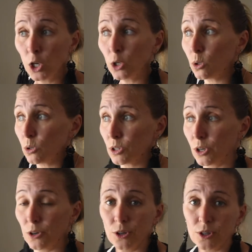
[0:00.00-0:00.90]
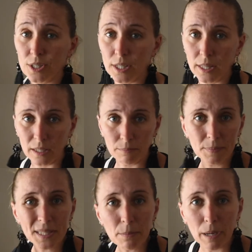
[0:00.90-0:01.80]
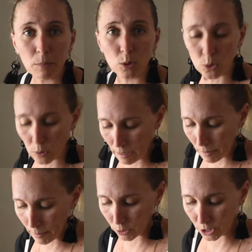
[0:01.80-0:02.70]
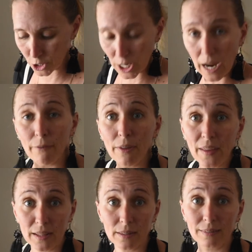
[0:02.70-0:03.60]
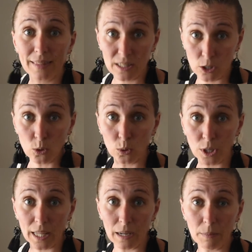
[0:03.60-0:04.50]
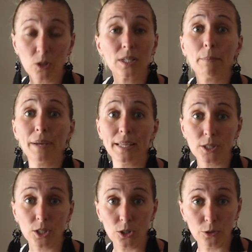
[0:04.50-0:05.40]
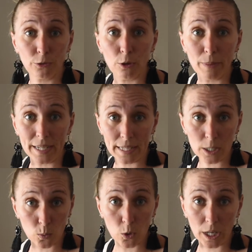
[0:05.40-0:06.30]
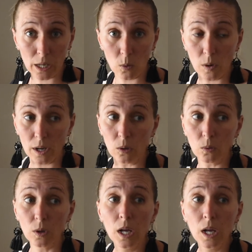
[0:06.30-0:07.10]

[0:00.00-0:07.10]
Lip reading: You'll also notice that some bubbles will come up on the jar, and that's a good thing, because that means your ferment is working well.